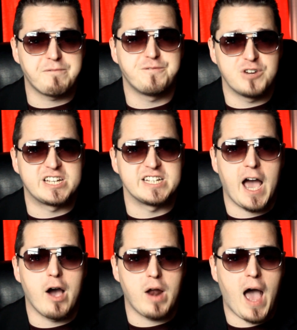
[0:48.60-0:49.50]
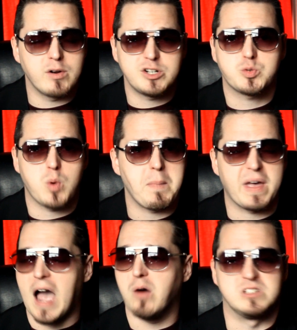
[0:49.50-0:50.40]
I'm freaking out. I just, I'm
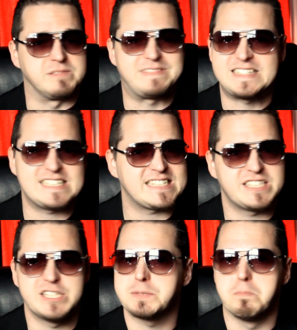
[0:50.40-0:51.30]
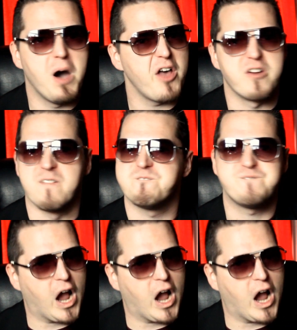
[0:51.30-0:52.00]
like, I want to pass this mother